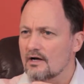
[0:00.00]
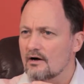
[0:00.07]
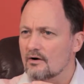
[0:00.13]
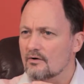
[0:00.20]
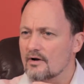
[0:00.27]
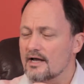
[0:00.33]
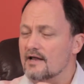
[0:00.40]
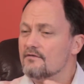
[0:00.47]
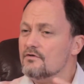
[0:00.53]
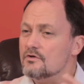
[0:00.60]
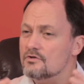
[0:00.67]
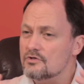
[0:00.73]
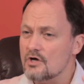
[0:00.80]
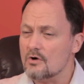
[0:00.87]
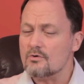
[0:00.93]
All right, if you
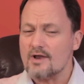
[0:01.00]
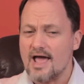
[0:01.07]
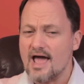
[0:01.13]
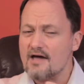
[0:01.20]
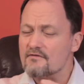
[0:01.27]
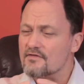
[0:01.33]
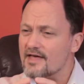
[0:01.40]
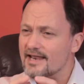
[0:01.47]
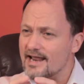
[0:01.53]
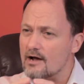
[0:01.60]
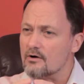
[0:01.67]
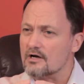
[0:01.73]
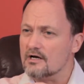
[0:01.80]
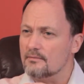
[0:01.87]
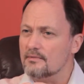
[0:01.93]
don't have that
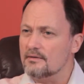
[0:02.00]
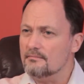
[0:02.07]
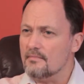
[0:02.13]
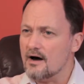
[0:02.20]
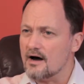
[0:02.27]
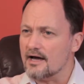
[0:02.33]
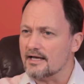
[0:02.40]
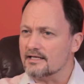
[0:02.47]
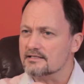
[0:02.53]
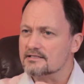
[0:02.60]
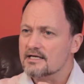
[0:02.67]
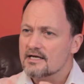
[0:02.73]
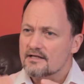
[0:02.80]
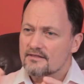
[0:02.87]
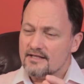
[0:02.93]
outcome in mind,
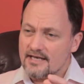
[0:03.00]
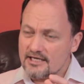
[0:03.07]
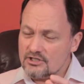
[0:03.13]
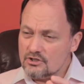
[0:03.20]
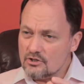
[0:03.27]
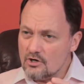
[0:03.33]
then as